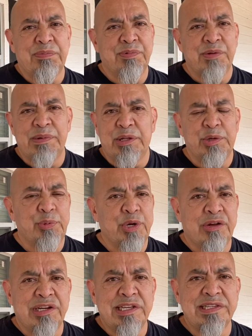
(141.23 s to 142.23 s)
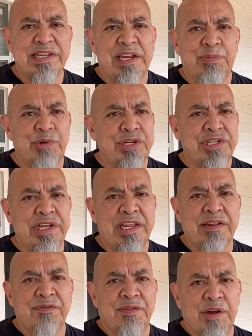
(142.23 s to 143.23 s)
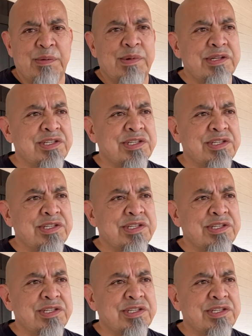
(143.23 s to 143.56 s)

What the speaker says: Put me on your prayer list. I'd appreciate it very much.